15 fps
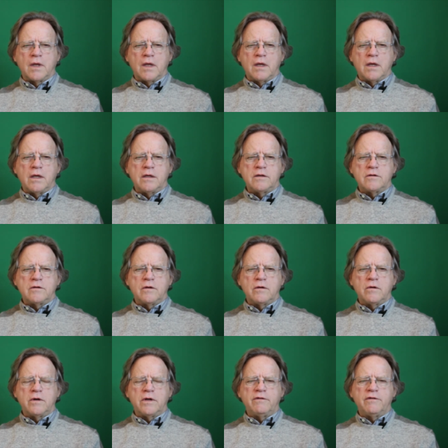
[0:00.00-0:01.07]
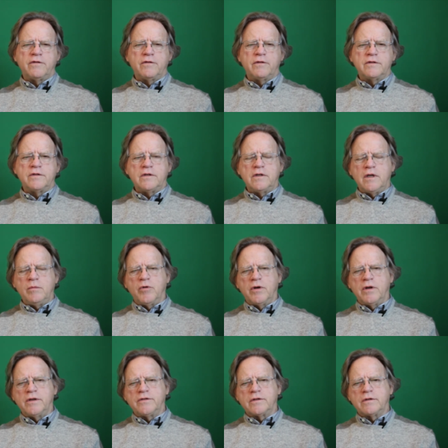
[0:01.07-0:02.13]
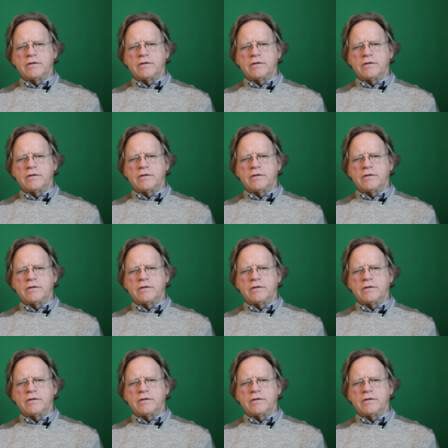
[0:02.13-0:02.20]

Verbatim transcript: And so if zebras